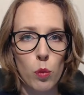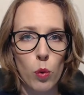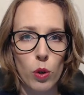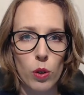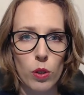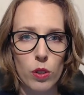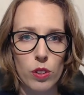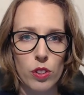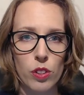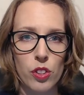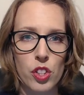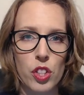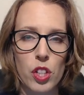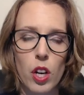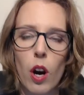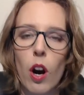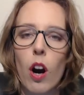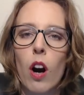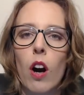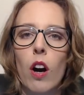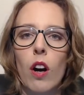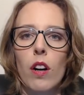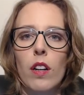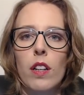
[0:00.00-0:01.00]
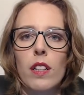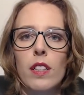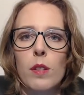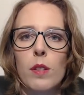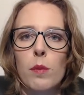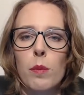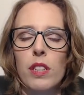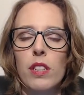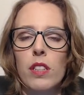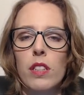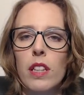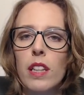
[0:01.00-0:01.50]
words are,
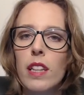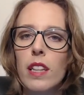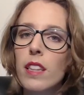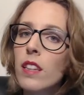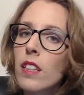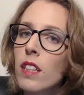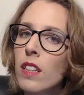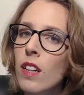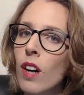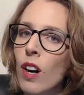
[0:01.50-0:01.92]
especially in the